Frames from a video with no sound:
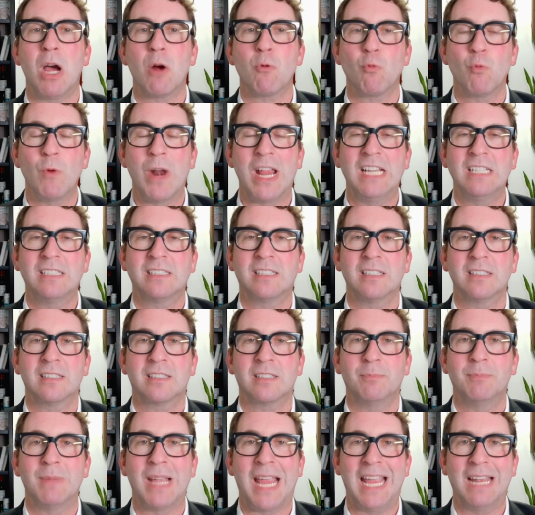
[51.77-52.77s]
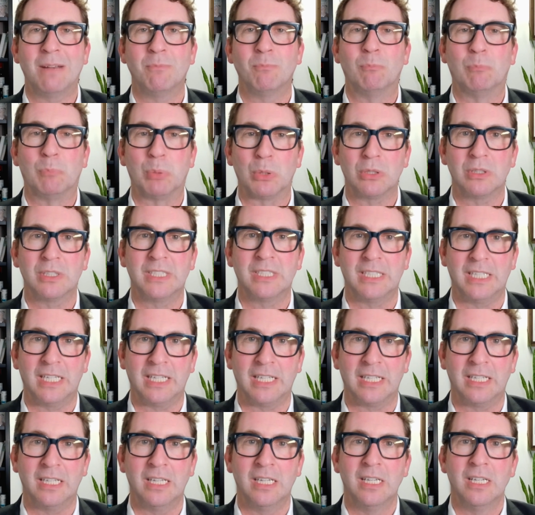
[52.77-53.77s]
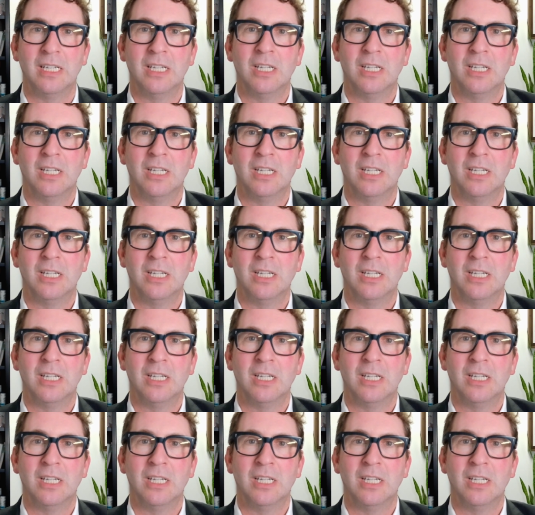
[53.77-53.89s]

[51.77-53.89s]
racism and bullying